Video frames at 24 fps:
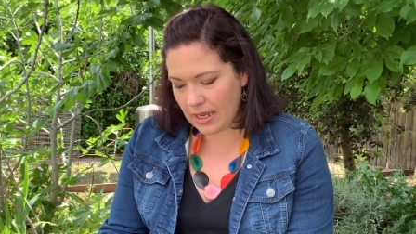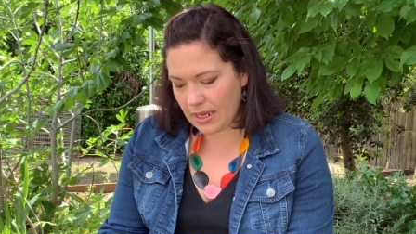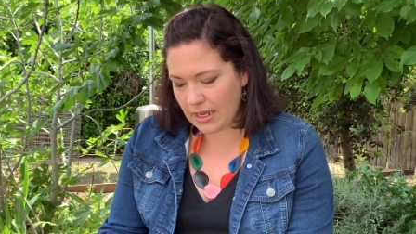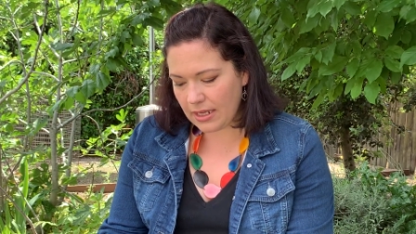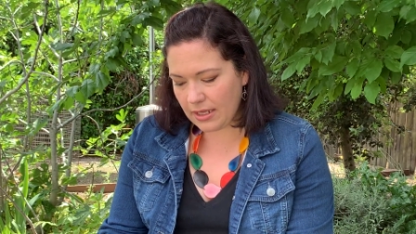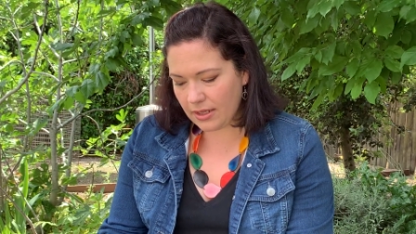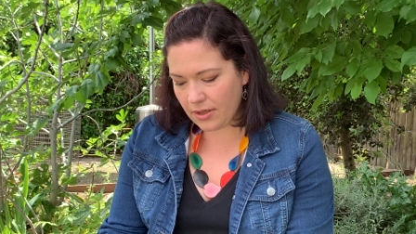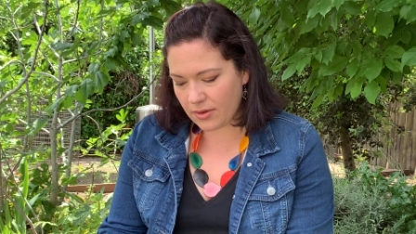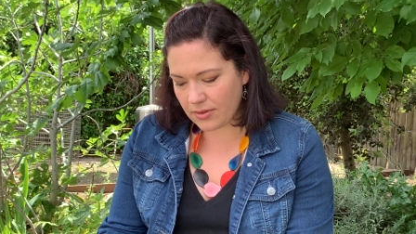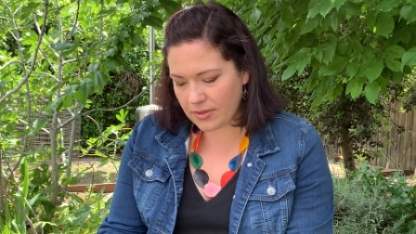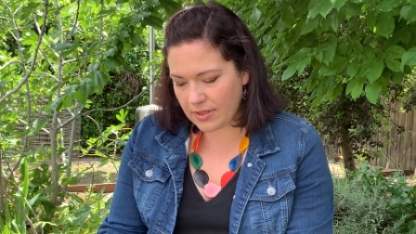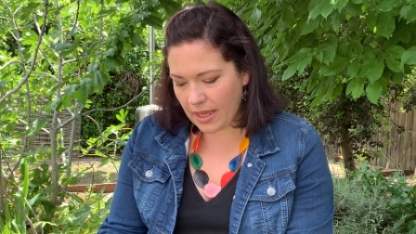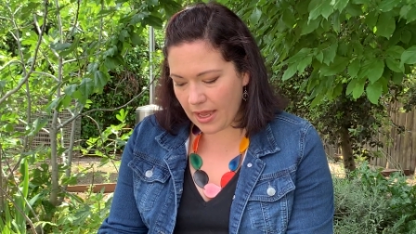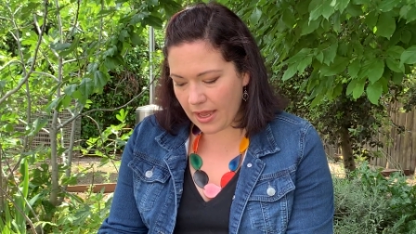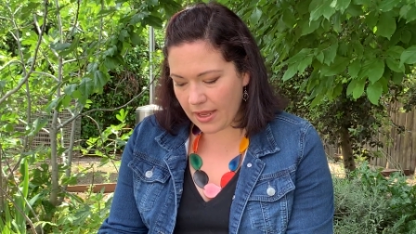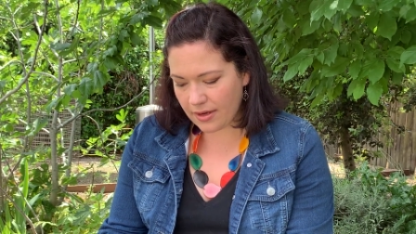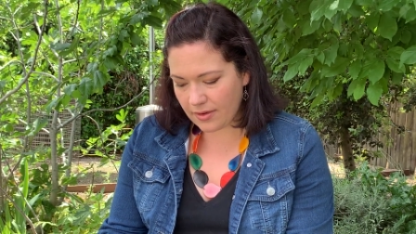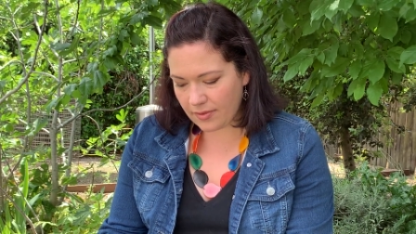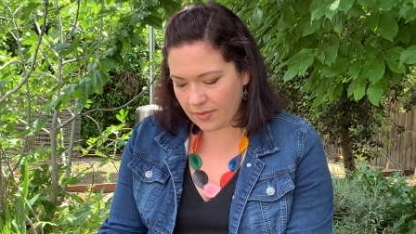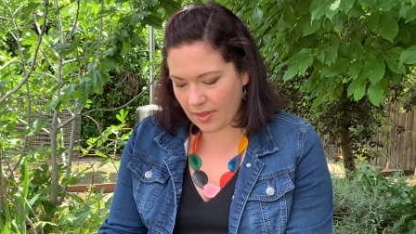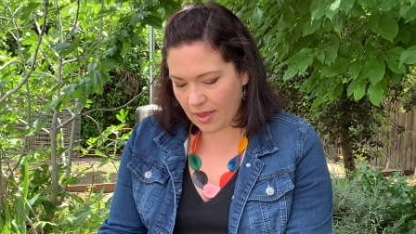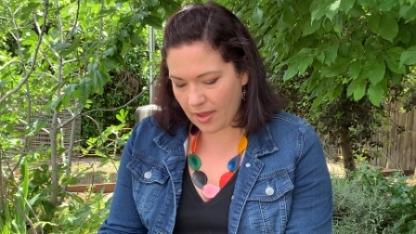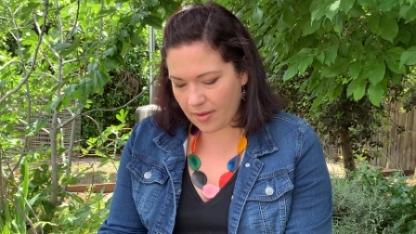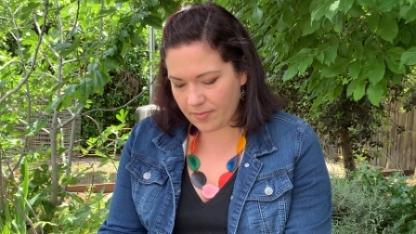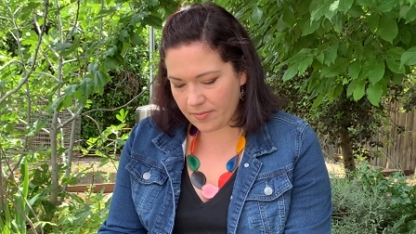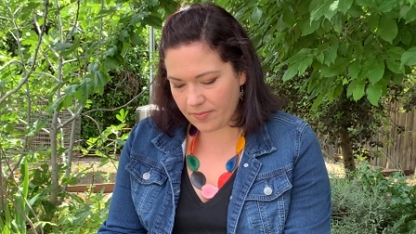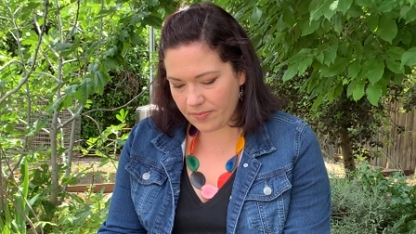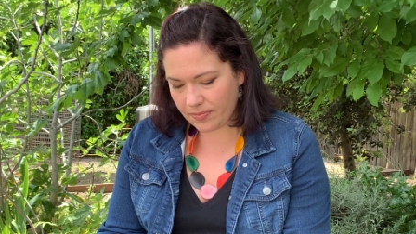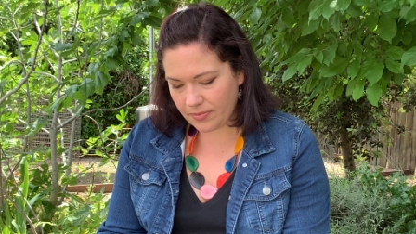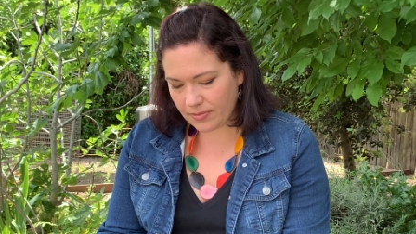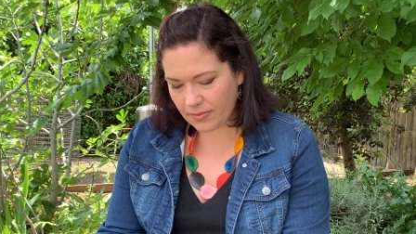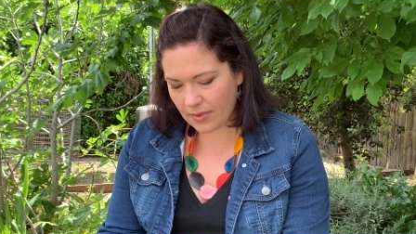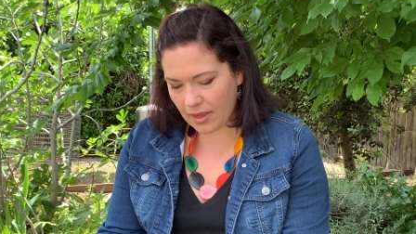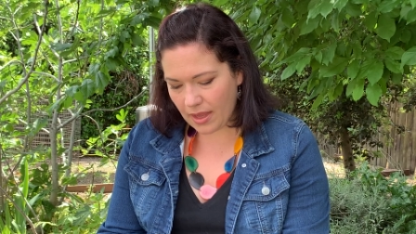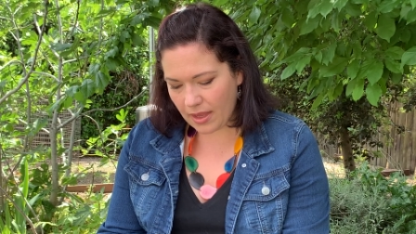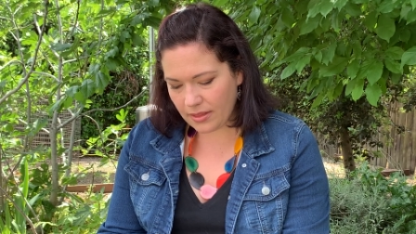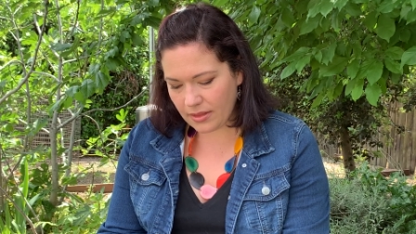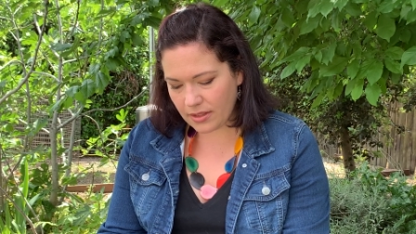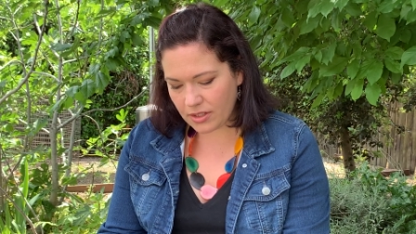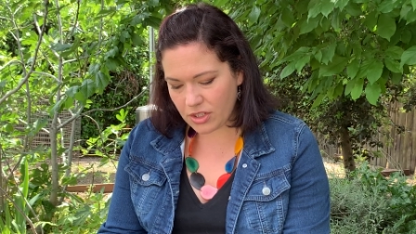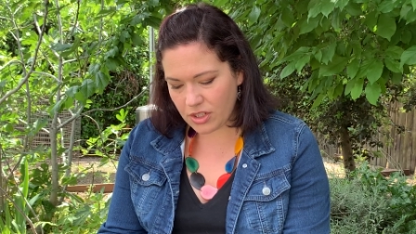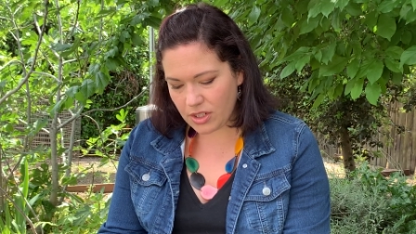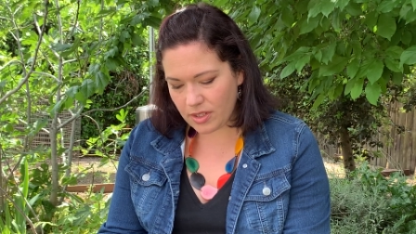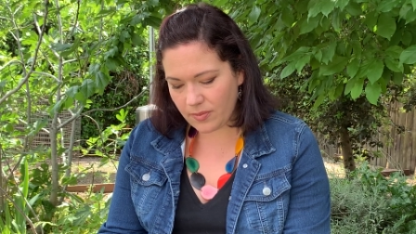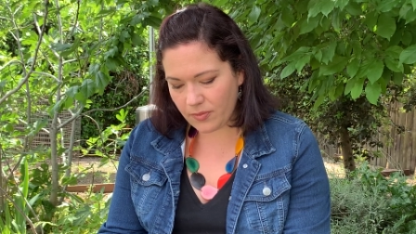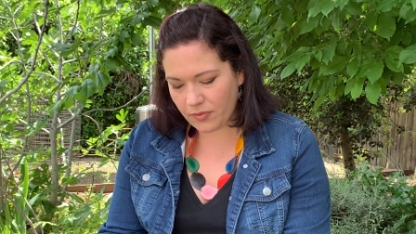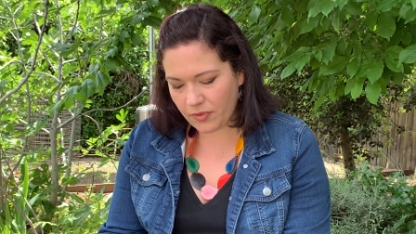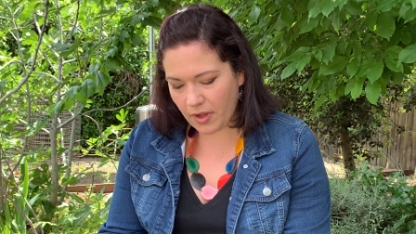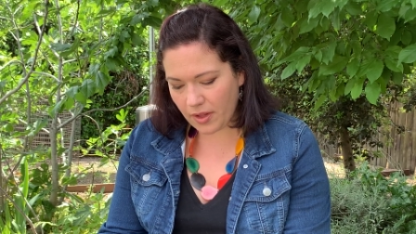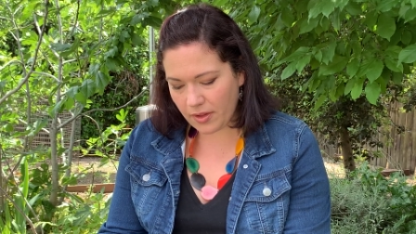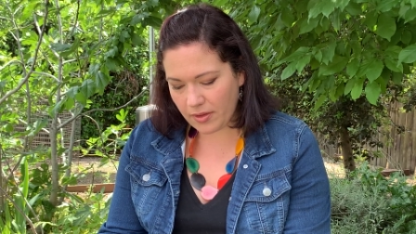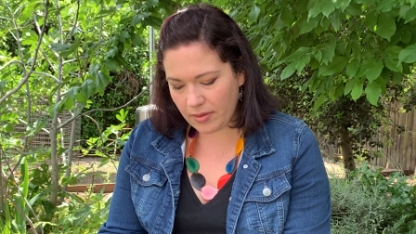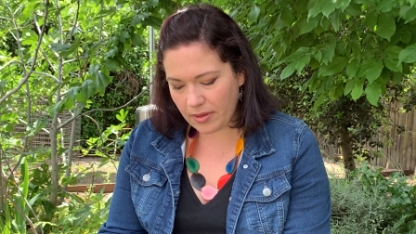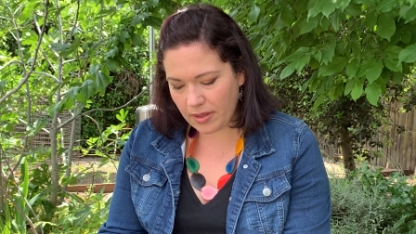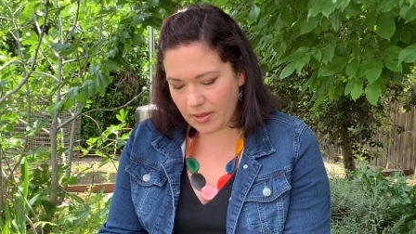he goes ahead of them, and the sheep follow